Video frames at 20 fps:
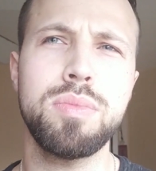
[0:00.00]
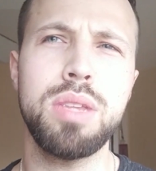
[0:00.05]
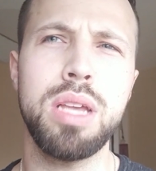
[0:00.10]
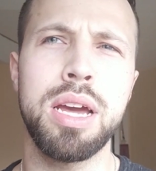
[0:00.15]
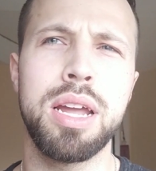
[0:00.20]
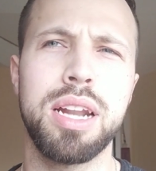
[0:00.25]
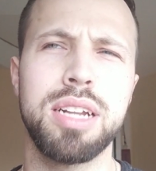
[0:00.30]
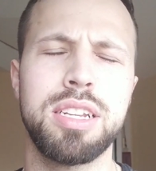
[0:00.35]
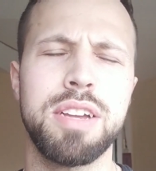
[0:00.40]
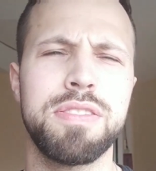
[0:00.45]

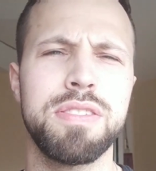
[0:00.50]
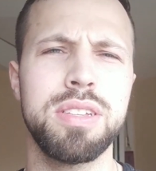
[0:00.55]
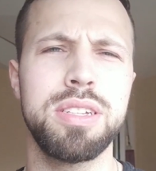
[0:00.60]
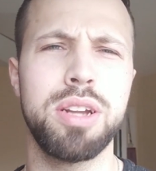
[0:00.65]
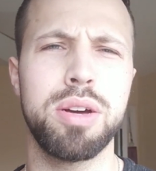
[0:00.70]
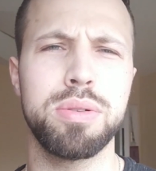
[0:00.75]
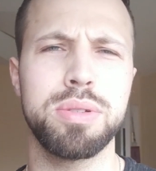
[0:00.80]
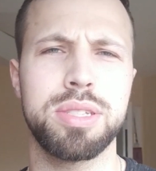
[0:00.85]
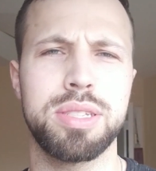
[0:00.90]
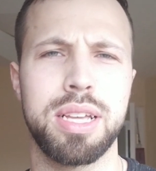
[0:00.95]
And I definitely
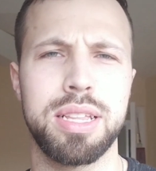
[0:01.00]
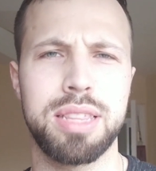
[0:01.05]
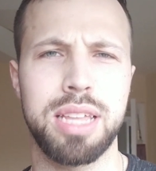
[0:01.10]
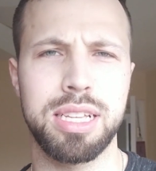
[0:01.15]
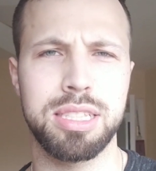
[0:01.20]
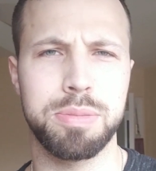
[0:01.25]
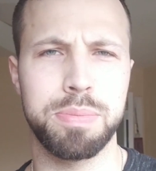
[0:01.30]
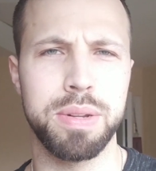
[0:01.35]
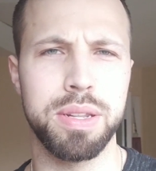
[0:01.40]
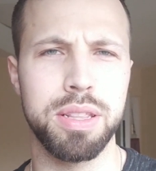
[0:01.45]
noticed that
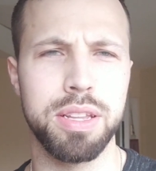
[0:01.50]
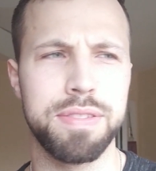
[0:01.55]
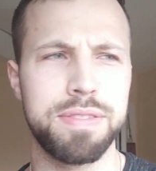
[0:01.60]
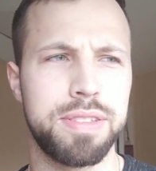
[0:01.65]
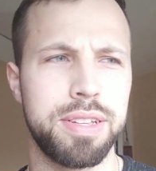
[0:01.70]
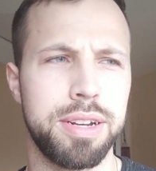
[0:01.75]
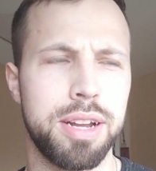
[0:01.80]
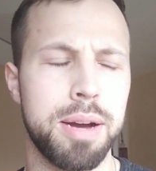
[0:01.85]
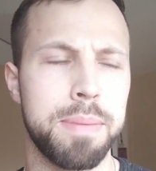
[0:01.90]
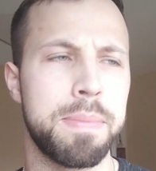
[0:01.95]
that's been
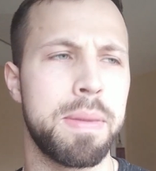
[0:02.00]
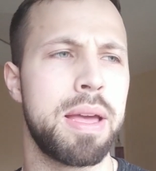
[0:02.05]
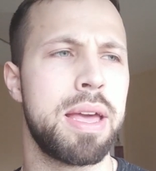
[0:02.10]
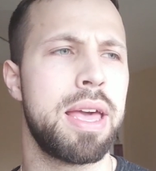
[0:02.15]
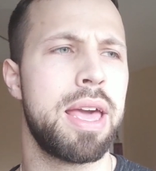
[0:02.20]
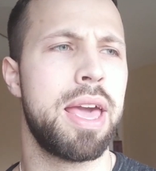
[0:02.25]
lifting up.